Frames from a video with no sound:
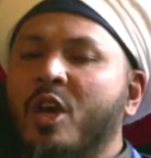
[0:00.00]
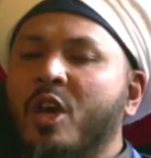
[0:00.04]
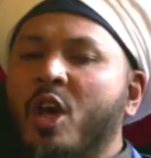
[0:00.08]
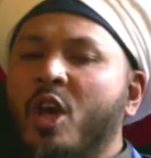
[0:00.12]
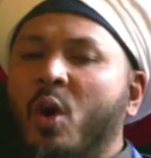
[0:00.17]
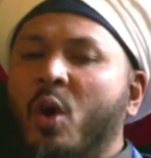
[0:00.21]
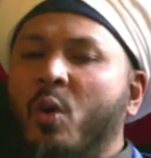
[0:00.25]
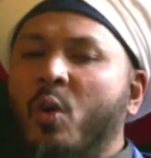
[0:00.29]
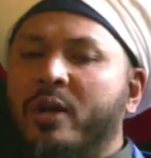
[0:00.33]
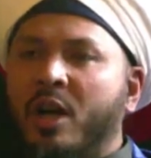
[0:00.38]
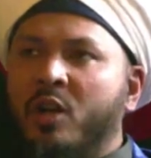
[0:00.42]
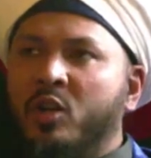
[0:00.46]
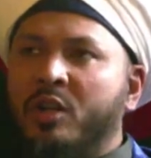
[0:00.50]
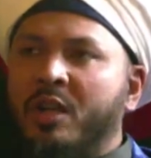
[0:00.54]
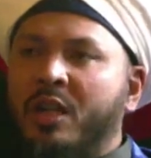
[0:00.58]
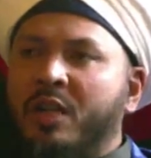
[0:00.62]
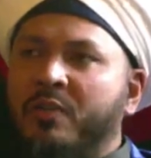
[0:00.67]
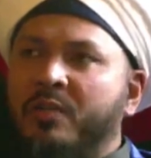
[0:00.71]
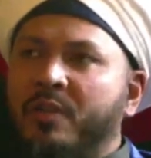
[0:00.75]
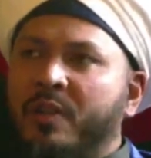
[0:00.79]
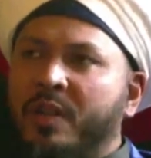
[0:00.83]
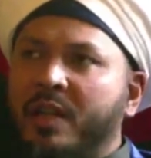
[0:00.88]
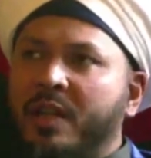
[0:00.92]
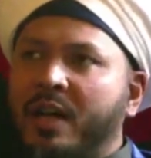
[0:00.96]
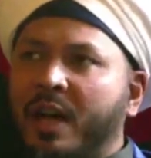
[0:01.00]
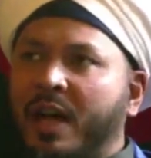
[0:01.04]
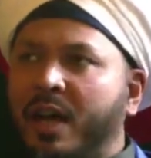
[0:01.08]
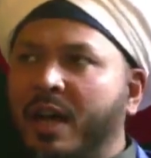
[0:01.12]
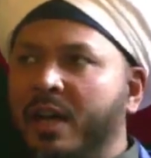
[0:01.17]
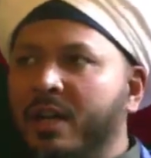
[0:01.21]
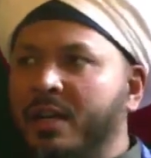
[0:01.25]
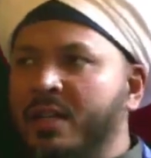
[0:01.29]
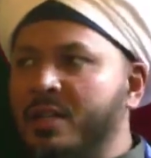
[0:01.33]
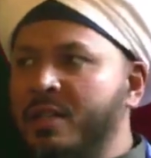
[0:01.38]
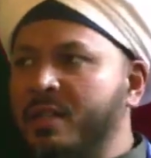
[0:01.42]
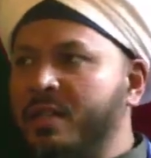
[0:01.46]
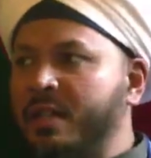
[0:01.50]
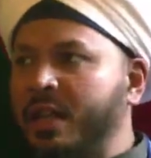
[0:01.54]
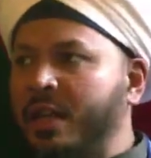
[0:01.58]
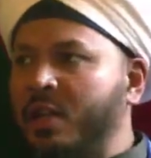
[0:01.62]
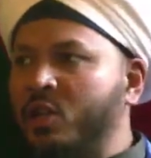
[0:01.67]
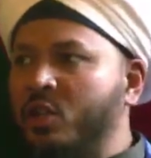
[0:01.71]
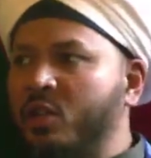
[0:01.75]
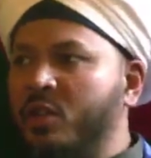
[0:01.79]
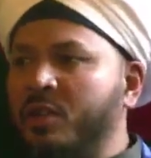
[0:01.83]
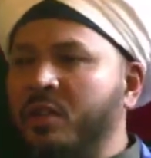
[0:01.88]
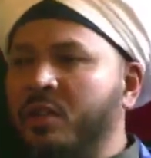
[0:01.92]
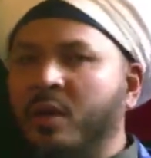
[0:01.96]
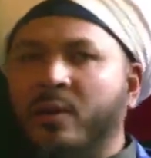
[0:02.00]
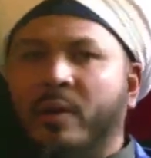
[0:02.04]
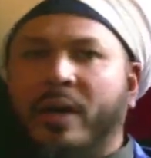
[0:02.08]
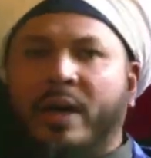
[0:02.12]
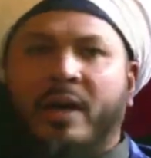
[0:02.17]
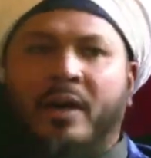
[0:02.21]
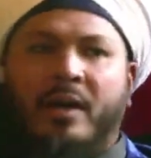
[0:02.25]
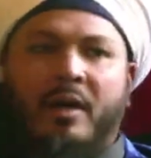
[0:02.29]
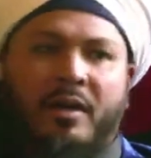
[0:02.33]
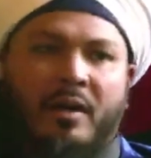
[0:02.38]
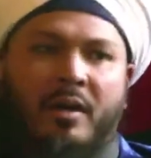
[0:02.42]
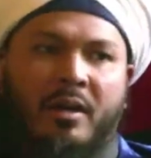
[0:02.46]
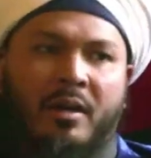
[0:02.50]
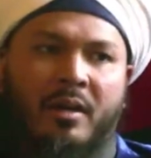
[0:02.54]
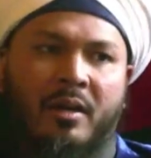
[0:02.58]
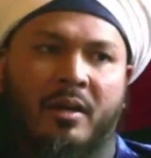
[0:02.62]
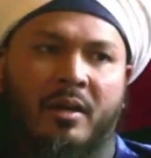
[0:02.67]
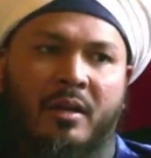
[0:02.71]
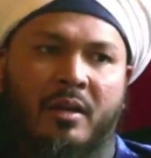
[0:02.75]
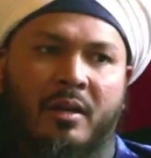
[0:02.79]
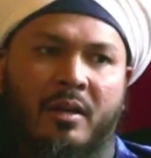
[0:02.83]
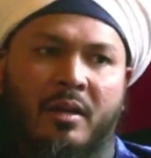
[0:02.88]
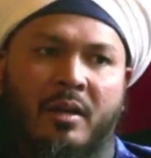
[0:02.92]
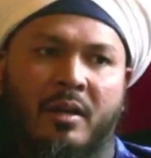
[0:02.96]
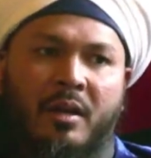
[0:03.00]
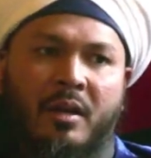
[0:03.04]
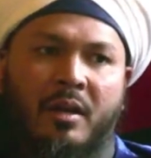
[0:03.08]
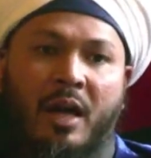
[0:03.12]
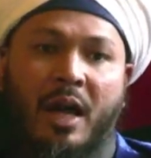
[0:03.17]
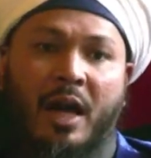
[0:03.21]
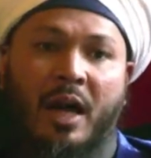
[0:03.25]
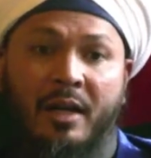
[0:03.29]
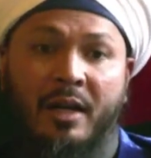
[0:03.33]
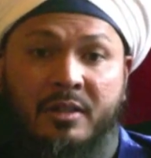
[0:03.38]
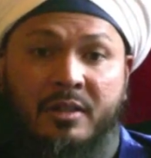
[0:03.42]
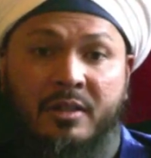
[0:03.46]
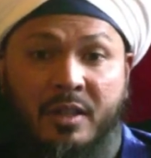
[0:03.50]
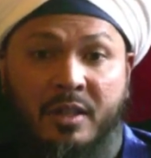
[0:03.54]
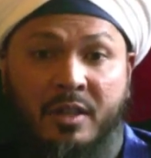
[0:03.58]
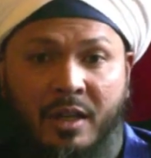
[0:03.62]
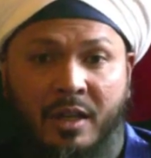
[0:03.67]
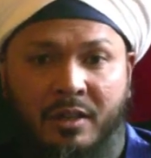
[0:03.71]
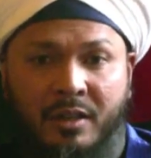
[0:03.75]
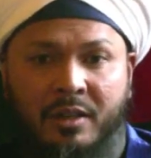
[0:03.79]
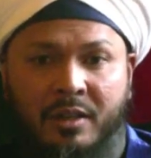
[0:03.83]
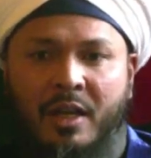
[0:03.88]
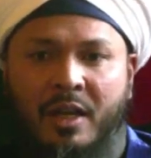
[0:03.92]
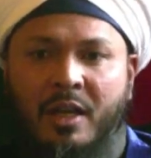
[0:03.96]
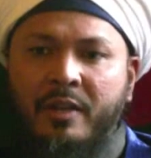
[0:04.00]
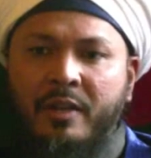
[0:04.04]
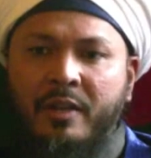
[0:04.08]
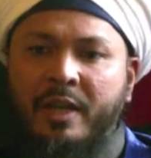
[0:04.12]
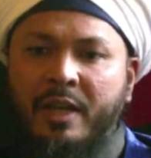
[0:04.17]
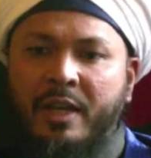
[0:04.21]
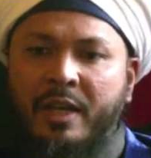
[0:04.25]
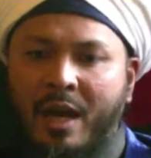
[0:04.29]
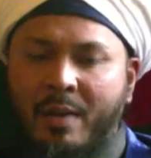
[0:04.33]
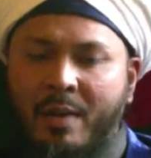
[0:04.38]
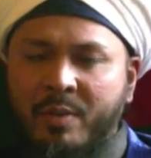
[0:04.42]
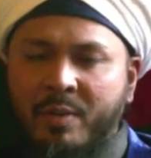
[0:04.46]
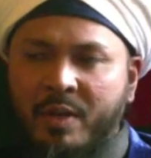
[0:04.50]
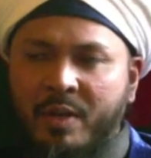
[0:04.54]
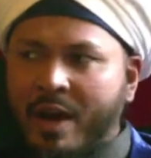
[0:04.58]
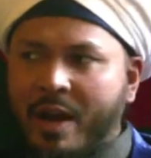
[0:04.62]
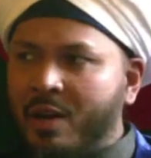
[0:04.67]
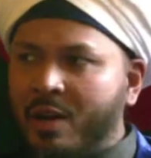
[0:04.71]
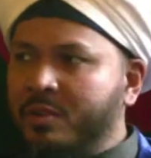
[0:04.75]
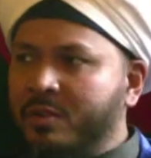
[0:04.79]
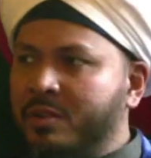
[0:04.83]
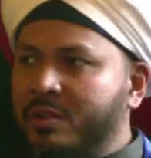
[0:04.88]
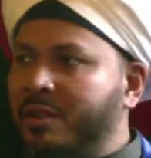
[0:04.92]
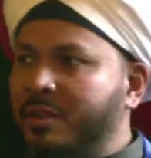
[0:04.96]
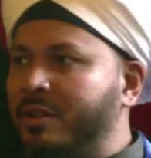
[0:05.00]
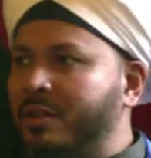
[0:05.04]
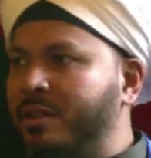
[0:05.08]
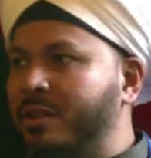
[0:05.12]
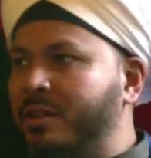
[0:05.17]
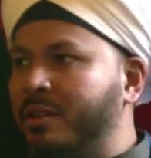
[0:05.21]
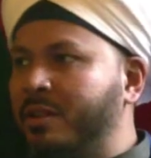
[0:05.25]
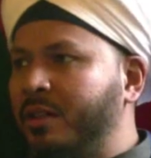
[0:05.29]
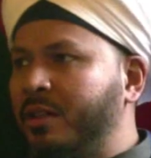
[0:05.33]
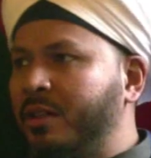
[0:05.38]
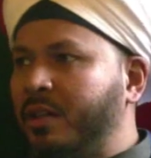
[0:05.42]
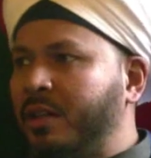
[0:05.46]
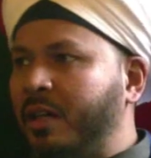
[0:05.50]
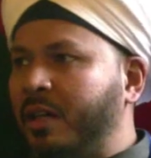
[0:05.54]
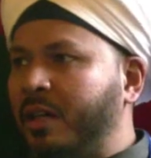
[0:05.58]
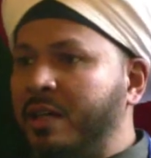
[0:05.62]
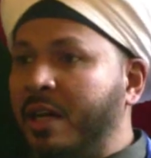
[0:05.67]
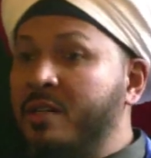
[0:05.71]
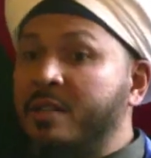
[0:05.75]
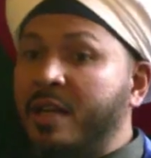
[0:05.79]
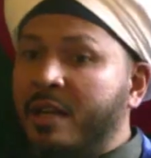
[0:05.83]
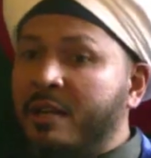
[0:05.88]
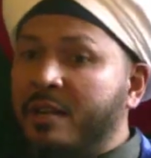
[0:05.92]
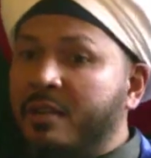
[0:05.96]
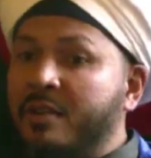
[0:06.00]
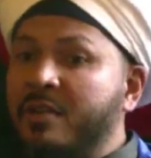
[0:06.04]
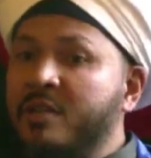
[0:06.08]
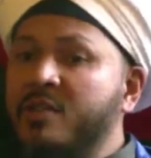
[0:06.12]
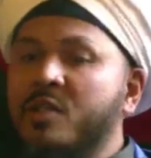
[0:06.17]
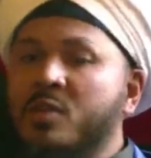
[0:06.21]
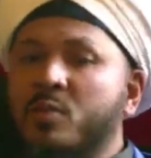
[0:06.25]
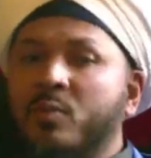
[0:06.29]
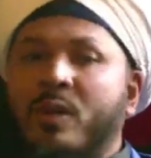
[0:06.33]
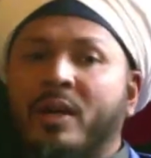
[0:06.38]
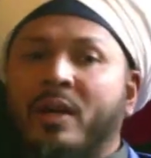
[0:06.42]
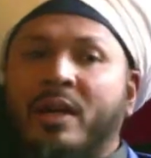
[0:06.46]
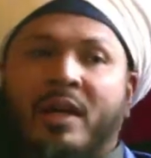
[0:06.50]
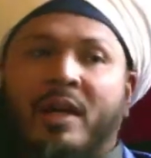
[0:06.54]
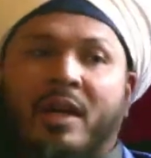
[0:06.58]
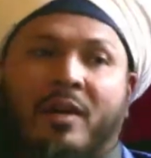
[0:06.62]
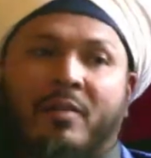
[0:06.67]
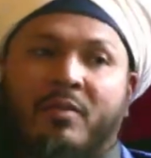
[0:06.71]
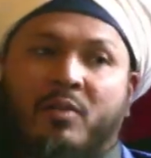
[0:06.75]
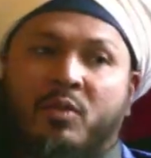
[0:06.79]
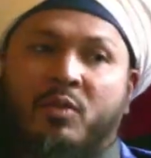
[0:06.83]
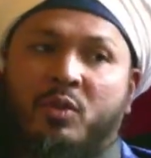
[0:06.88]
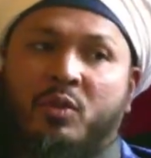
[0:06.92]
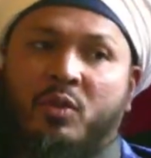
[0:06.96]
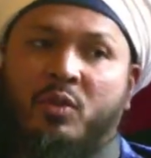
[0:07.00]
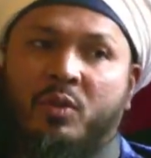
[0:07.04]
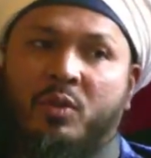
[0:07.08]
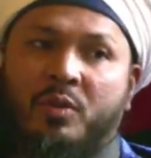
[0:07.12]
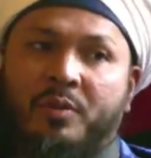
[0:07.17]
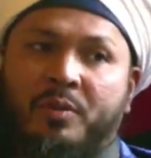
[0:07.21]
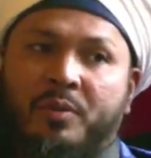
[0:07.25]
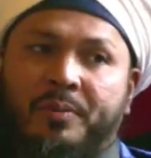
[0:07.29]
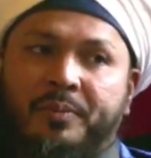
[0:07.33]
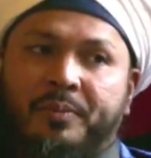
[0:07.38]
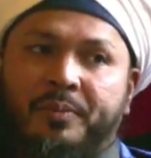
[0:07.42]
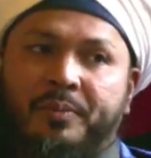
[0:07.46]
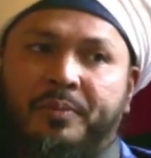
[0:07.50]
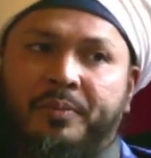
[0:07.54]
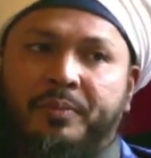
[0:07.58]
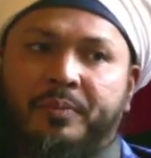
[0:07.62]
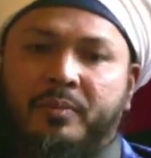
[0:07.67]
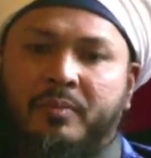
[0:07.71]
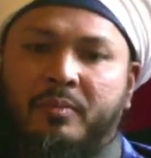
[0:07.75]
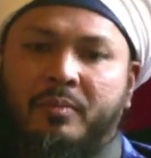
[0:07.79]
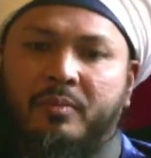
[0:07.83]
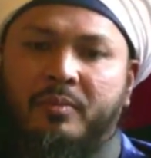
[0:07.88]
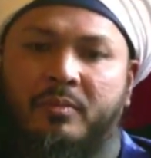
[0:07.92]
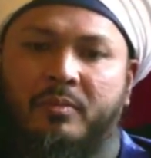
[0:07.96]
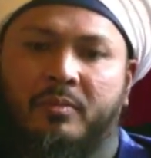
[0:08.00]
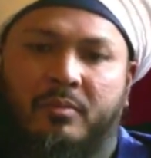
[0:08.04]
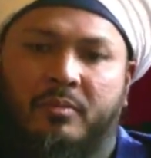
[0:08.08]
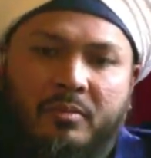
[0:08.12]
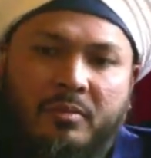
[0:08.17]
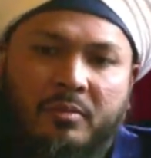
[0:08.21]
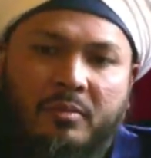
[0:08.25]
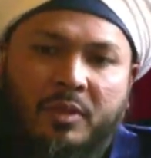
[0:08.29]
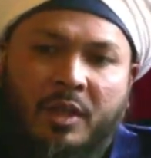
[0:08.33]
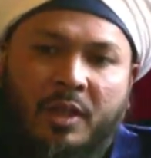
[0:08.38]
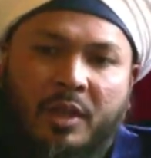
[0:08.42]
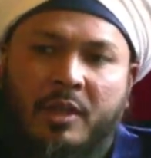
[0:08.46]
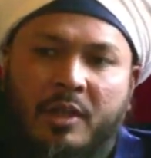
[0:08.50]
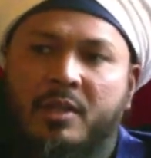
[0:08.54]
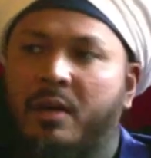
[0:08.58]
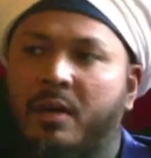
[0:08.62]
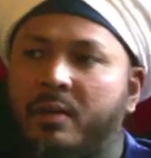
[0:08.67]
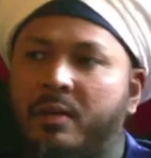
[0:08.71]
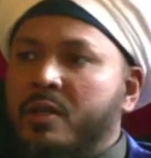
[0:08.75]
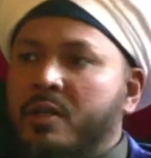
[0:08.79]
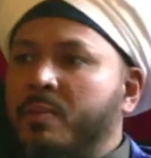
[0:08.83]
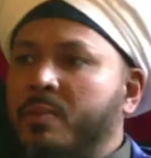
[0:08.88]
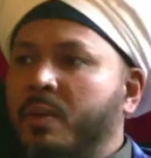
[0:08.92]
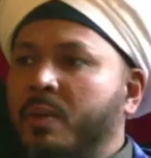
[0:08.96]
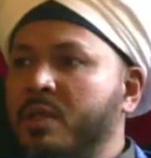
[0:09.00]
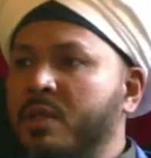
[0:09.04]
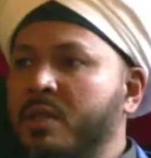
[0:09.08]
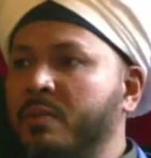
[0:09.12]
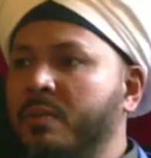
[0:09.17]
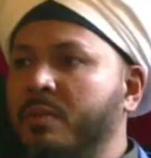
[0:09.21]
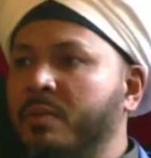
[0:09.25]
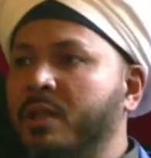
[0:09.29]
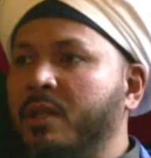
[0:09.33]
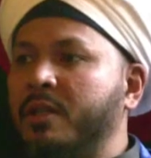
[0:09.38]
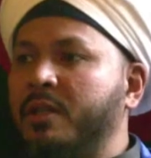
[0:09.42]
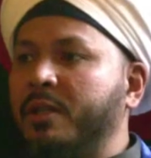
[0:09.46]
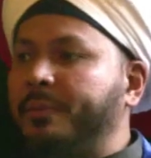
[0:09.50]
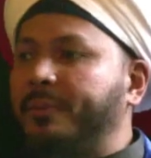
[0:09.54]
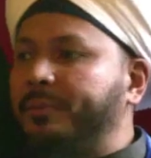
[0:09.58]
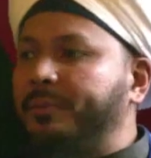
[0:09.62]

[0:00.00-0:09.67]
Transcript: who are not looking for the highest station away until they come around and they understand this is what I have to do. That is our responsibility.